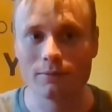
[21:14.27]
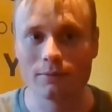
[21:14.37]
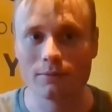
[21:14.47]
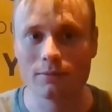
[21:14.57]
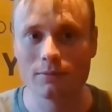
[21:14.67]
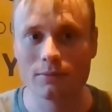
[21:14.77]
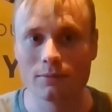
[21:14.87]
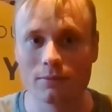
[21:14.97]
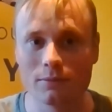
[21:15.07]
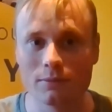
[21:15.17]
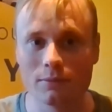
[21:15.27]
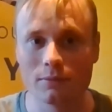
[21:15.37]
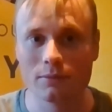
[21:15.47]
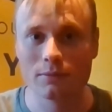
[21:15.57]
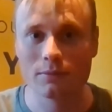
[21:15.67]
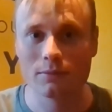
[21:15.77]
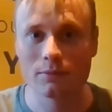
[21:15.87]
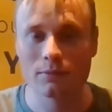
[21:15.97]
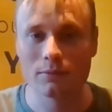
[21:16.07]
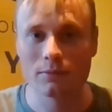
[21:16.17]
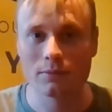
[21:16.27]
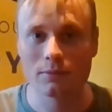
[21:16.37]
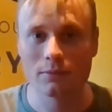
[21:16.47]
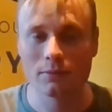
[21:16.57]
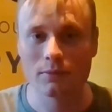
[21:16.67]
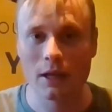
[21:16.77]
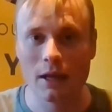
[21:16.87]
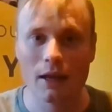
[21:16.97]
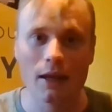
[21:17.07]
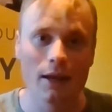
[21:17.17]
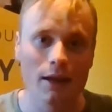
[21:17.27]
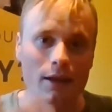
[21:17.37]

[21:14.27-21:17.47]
No one is speaking in this clip.